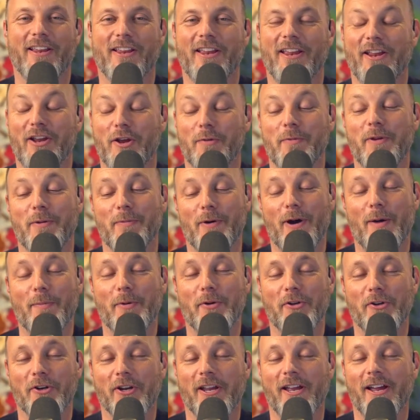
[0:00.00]
It could be a
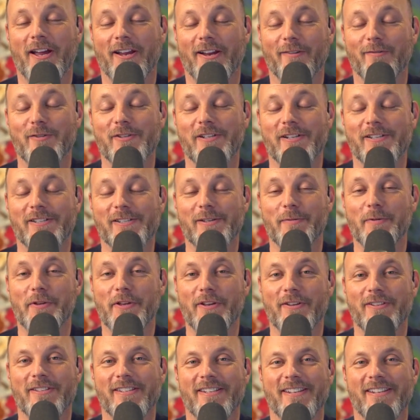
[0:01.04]
popular cat. I've seen some of those.